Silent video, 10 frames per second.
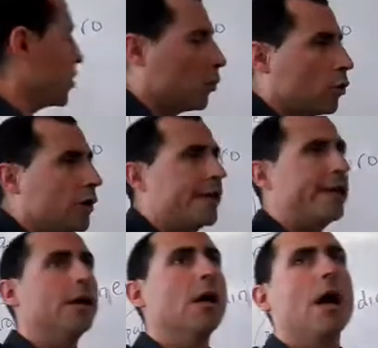
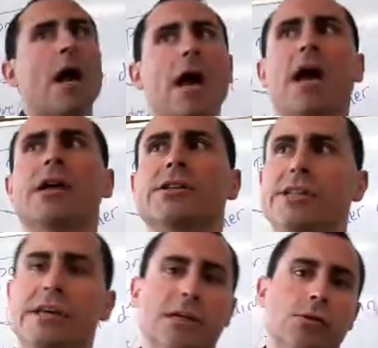only
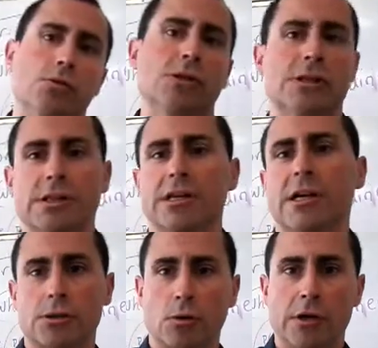she has
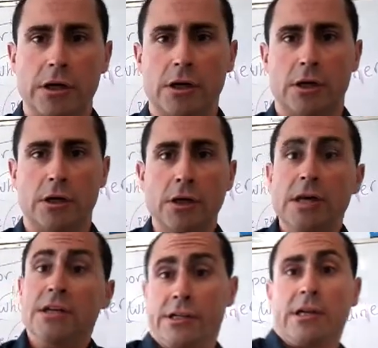to learn.
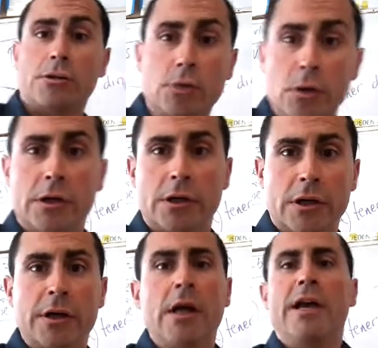She has to
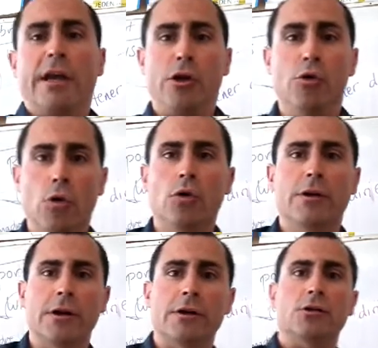learn in
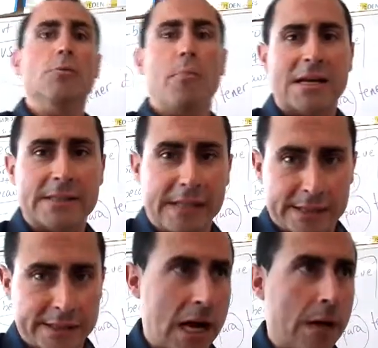order to pass the
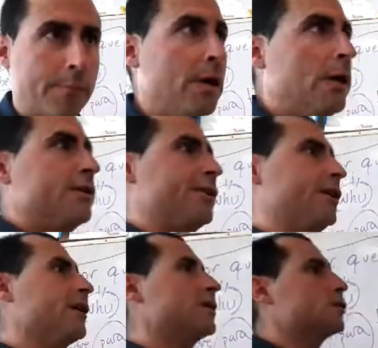exam. She
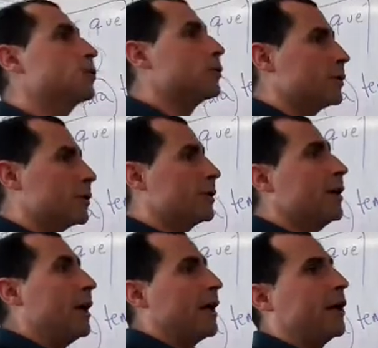has to
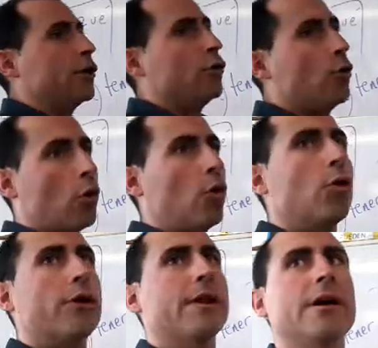learn in
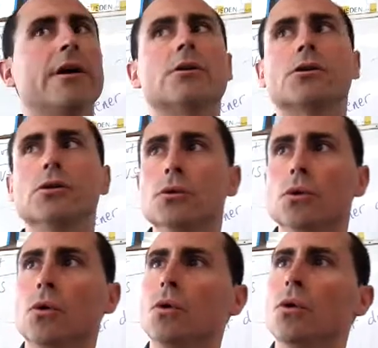order
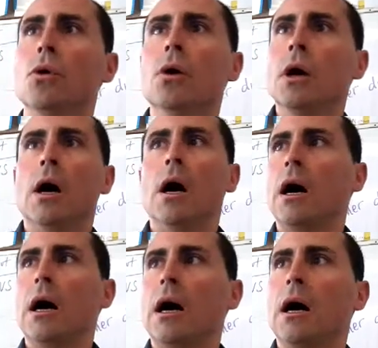to
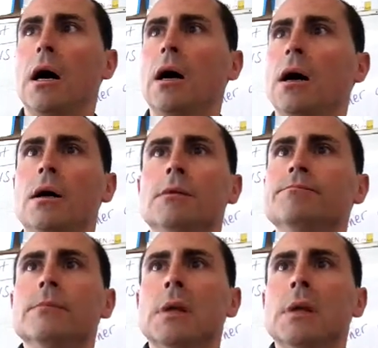I